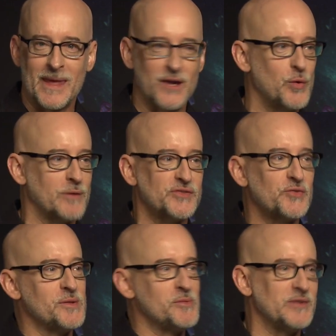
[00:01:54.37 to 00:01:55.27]
and whoever's
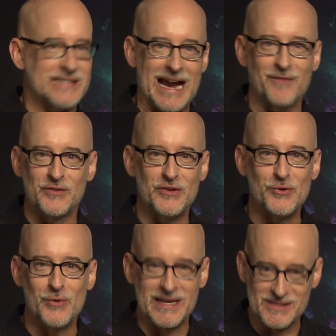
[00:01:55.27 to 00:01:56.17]
doing the movies after
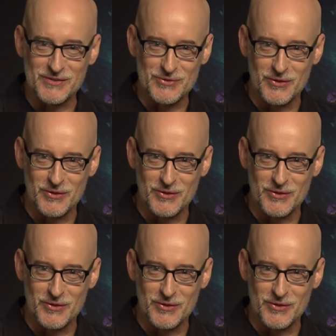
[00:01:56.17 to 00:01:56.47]
you has to